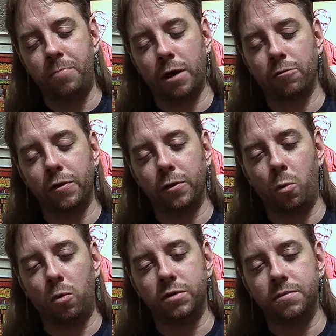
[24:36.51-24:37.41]
better than the
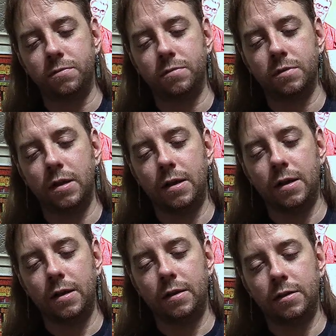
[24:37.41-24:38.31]

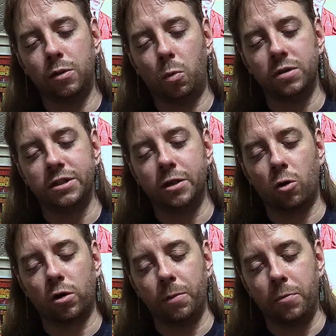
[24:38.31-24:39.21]
ones in
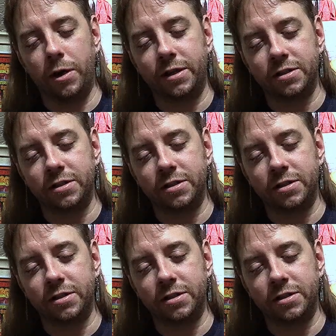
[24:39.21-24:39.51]
Arkham Knight,